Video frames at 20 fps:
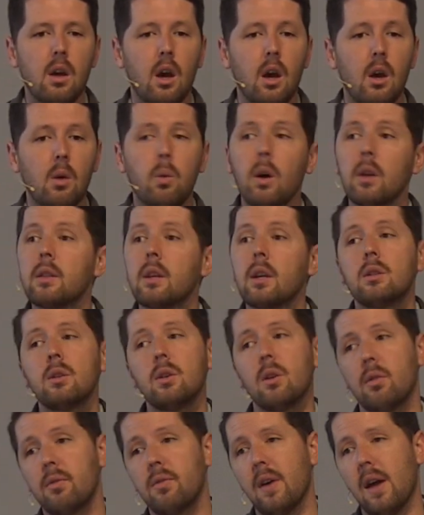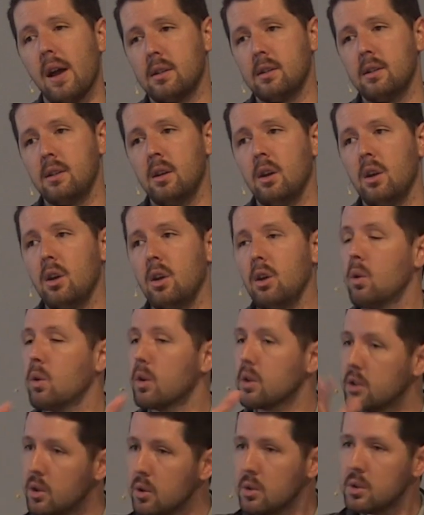I want that to affect your
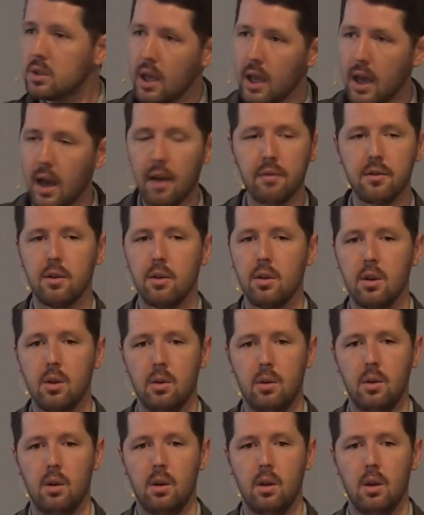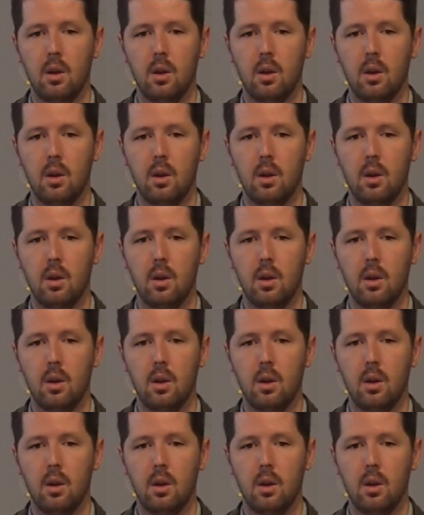Tuesday afternoon